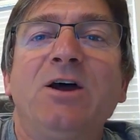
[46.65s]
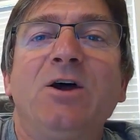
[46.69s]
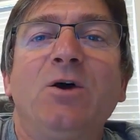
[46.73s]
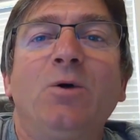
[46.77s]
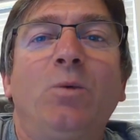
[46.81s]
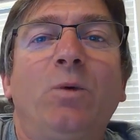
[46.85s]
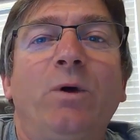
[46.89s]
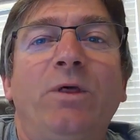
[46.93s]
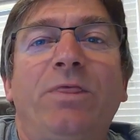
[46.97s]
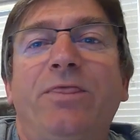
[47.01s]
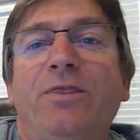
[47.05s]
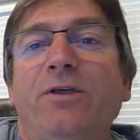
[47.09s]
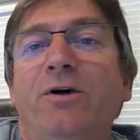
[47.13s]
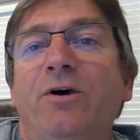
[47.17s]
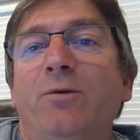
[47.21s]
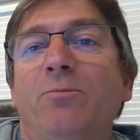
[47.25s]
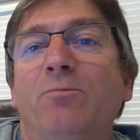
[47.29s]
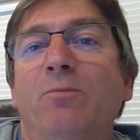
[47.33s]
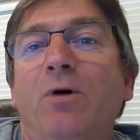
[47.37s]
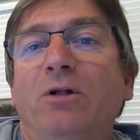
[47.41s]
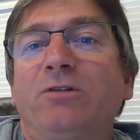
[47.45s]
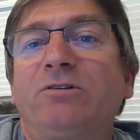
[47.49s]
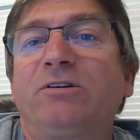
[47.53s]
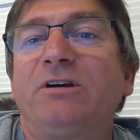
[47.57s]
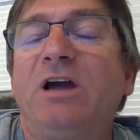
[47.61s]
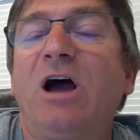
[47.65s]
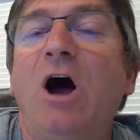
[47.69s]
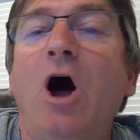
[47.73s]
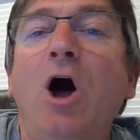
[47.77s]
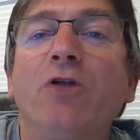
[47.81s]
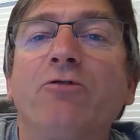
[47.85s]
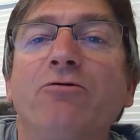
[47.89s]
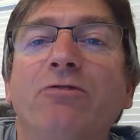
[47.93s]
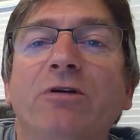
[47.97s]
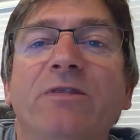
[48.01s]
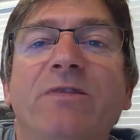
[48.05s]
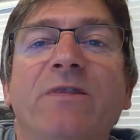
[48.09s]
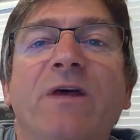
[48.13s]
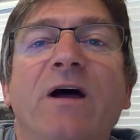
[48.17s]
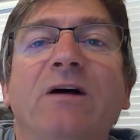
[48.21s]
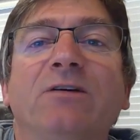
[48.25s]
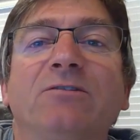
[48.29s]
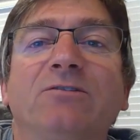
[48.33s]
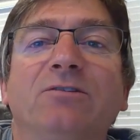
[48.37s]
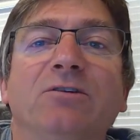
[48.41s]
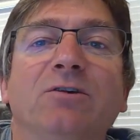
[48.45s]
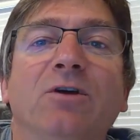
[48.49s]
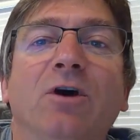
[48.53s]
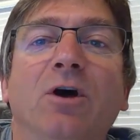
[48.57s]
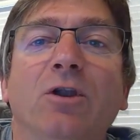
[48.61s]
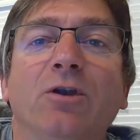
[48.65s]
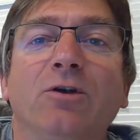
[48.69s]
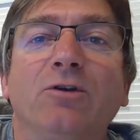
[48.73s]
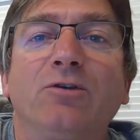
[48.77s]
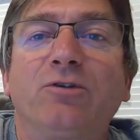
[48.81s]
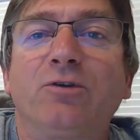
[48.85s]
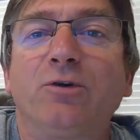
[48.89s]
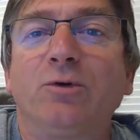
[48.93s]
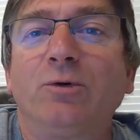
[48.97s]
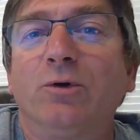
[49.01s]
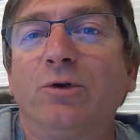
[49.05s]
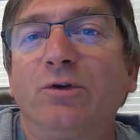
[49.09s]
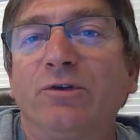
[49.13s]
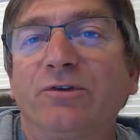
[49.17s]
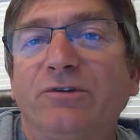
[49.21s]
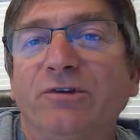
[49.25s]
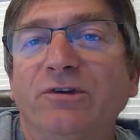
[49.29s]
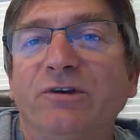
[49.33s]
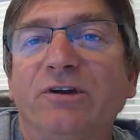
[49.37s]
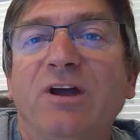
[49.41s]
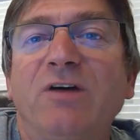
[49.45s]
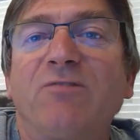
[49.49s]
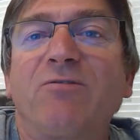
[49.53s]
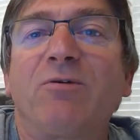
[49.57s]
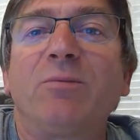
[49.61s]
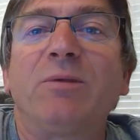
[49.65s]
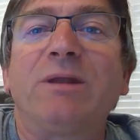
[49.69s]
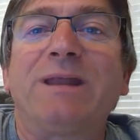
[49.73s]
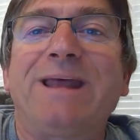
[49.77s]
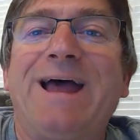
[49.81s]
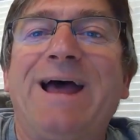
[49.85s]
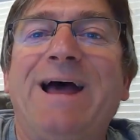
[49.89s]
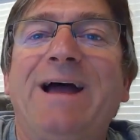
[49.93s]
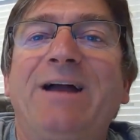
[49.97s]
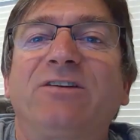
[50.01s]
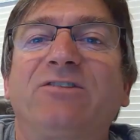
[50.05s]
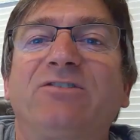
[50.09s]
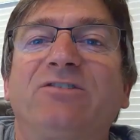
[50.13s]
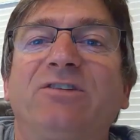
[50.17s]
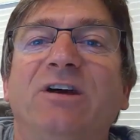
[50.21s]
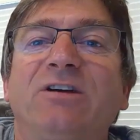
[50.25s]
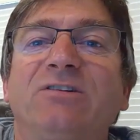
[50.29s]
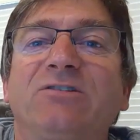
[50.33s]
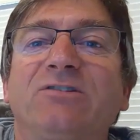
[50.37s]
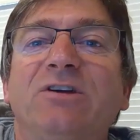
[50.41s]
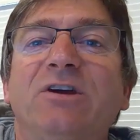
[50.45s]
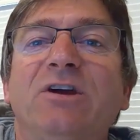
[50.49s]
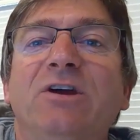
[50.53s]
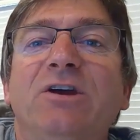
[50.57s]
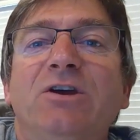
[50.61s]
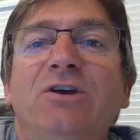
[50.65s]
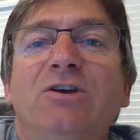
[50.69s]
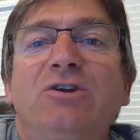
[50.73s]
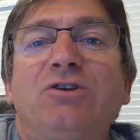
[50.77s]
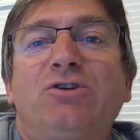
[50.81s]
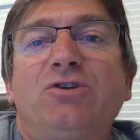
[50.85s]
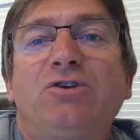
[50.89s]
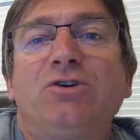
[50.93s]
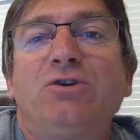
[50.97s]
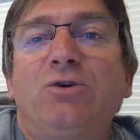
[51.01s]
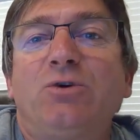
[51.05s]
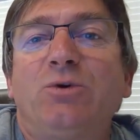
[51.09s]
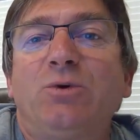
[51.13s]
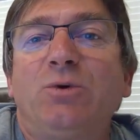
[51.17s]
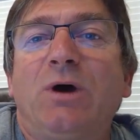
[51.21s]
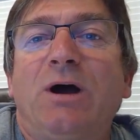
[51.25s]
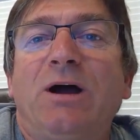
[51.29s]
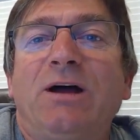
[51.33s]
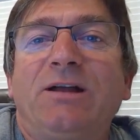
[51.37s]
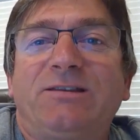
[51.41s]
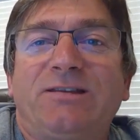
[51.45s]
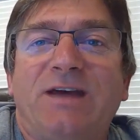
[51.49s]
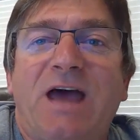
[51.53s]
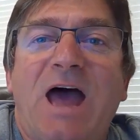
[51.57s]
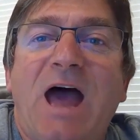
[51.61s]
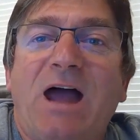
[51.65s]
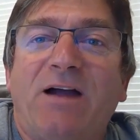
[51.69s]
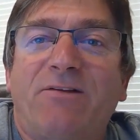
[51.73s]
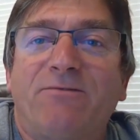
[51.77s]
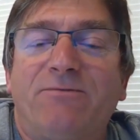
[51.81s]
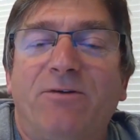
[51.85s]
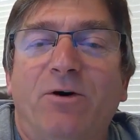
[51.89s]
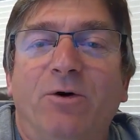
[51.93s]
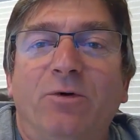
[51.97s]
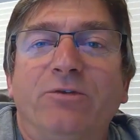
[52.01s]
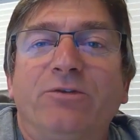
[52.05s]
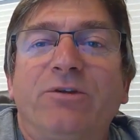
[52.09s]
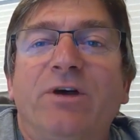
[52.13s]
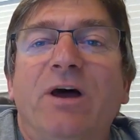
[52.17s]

with their multi-$100,000 tools and government access to hack phones.